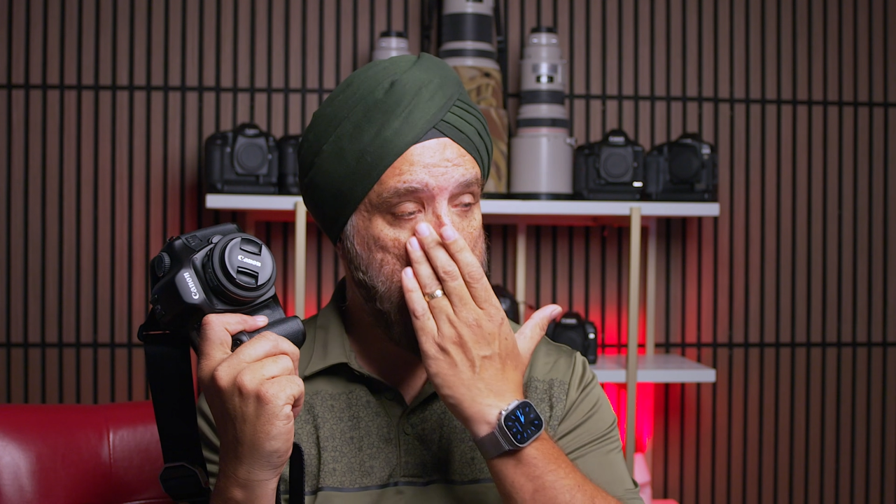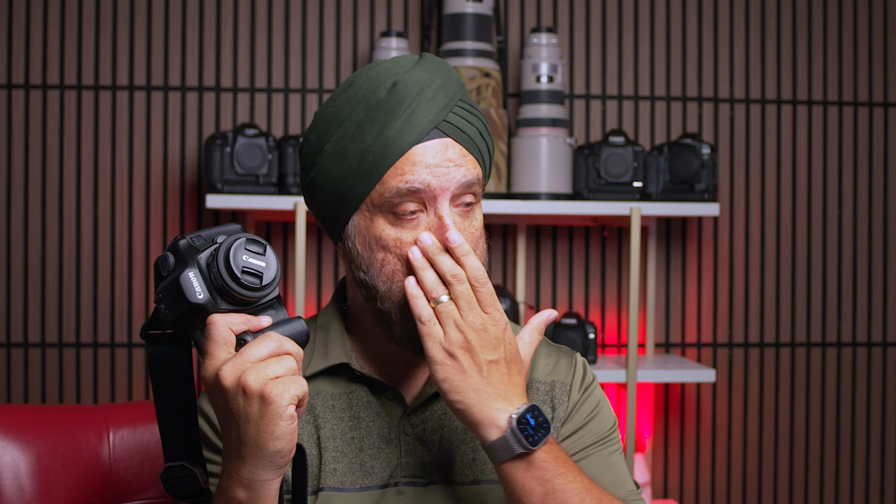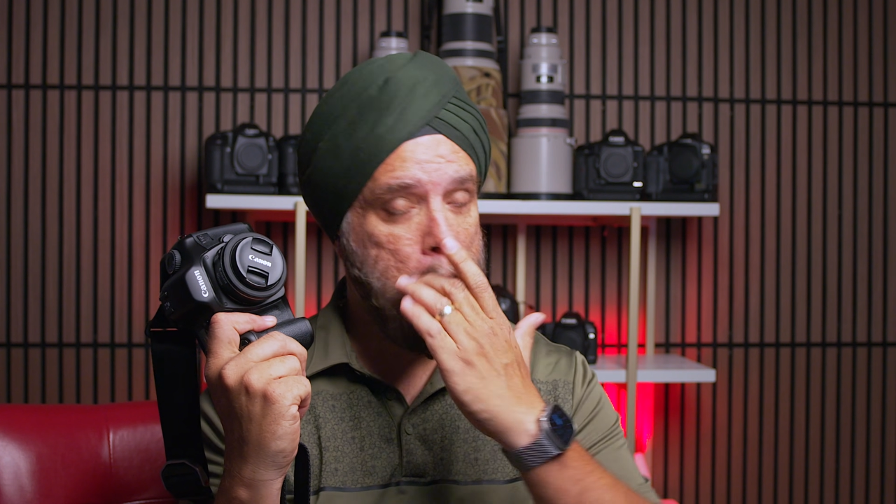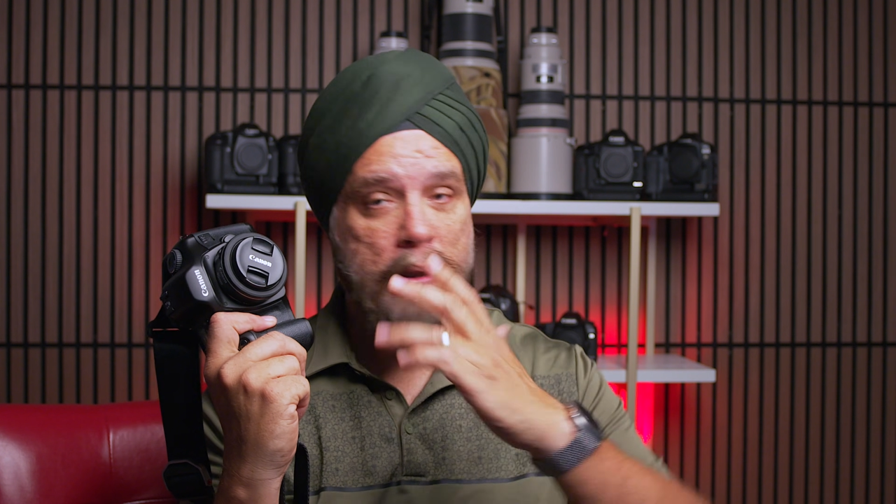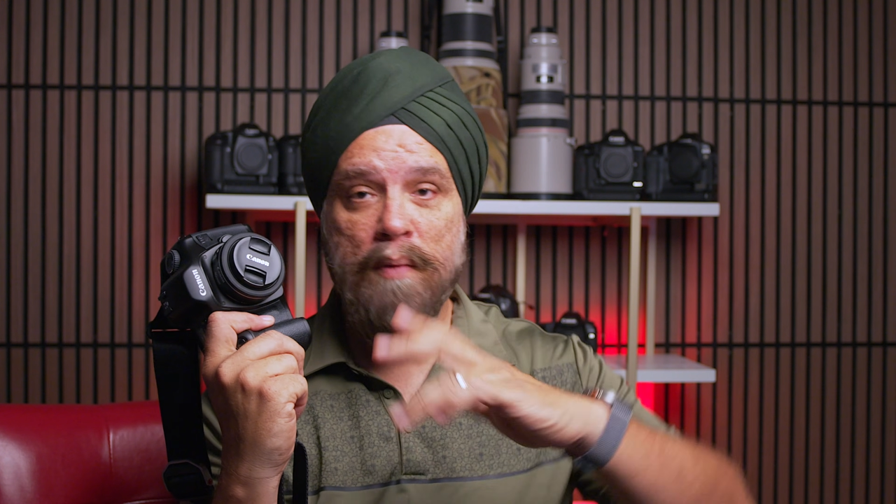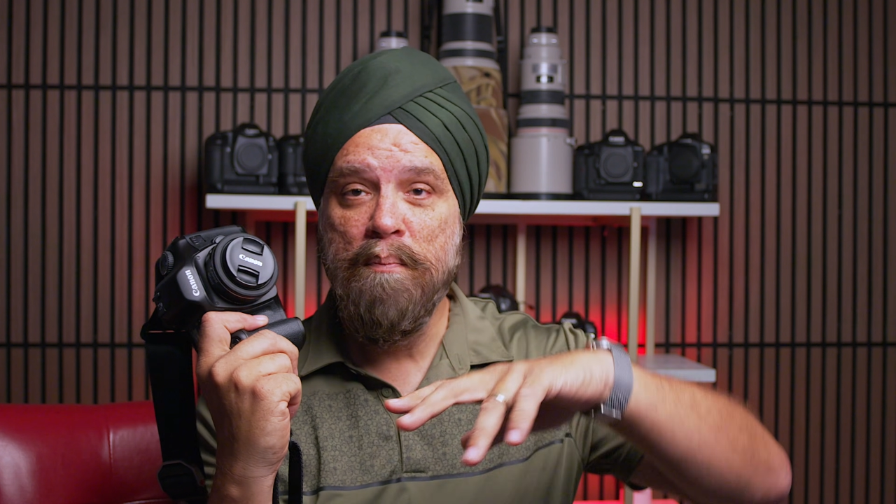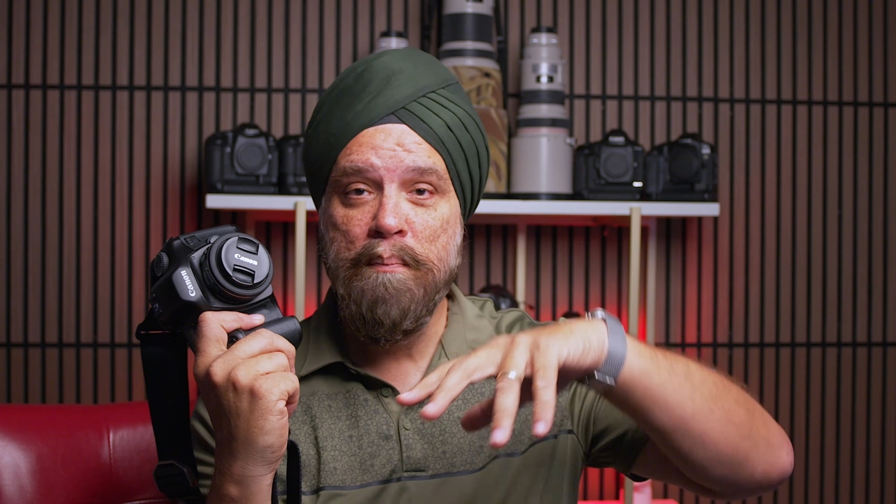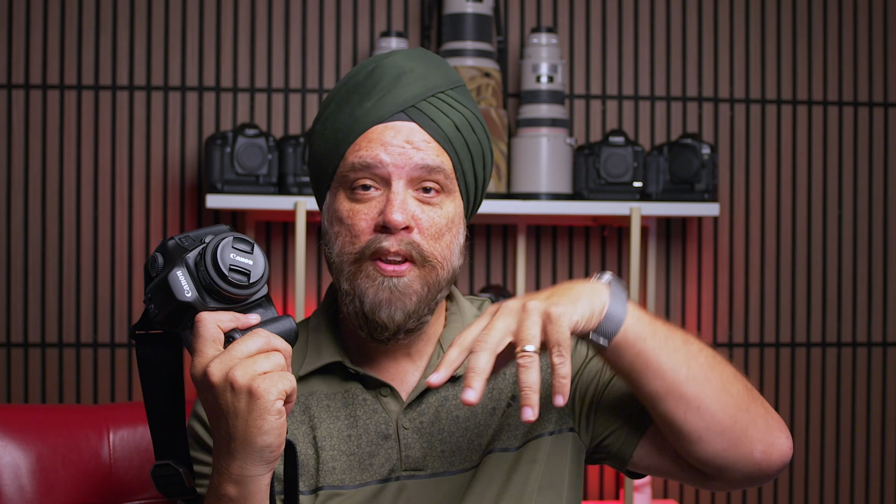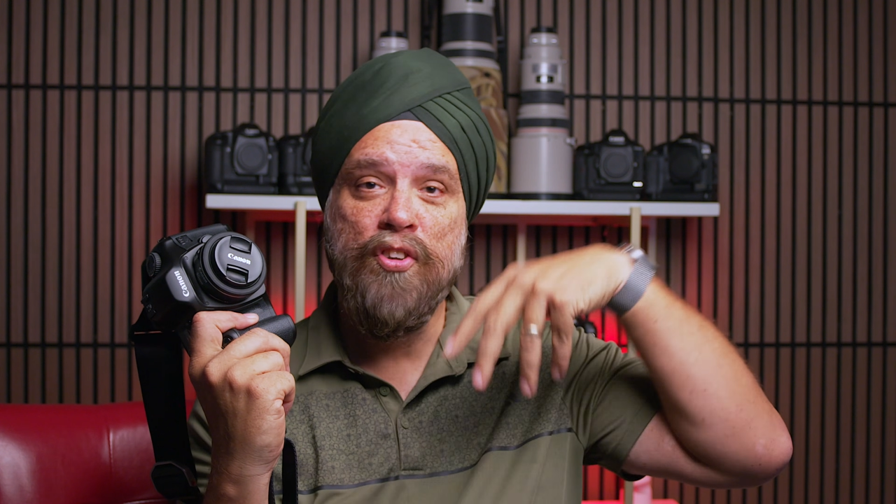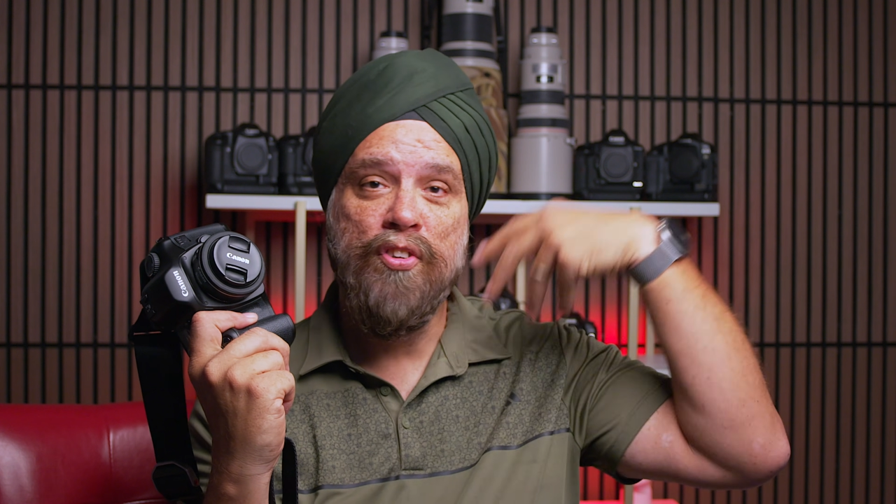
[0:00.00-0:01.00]
put up
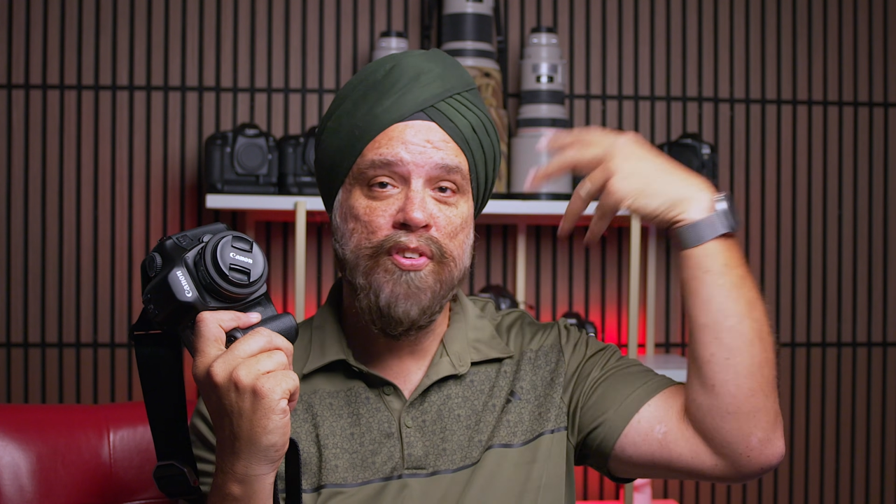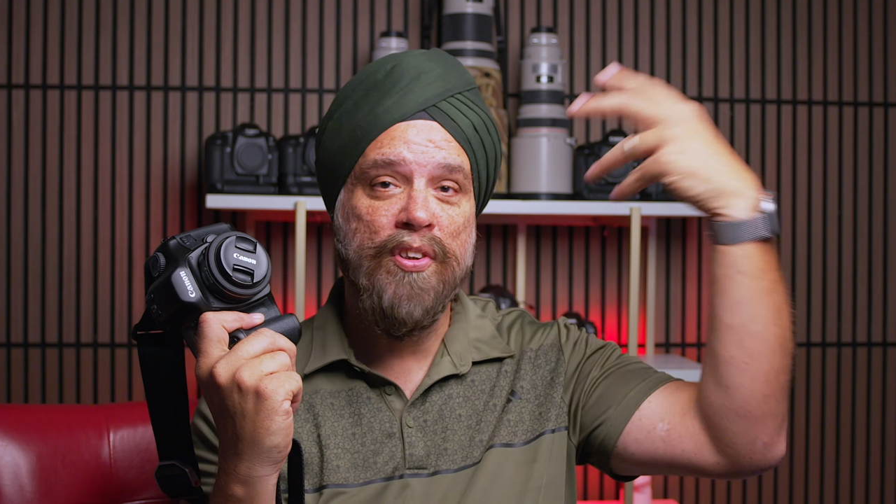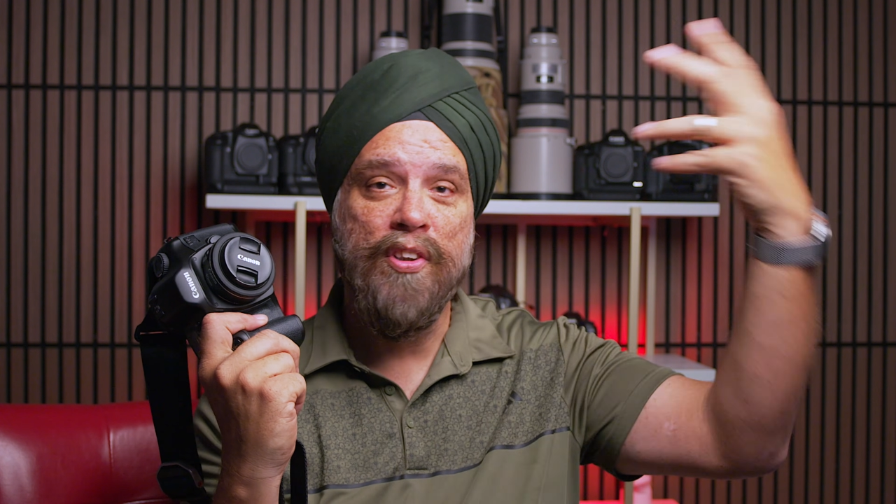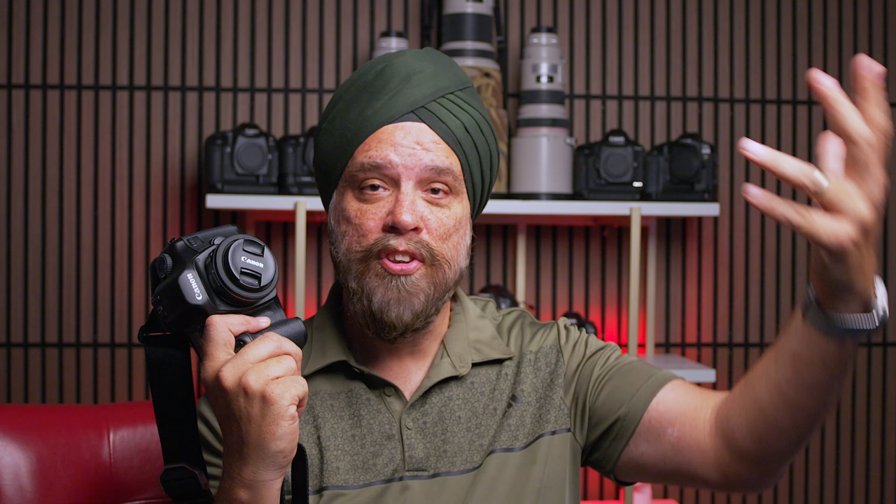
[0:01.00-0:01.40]
pictures on the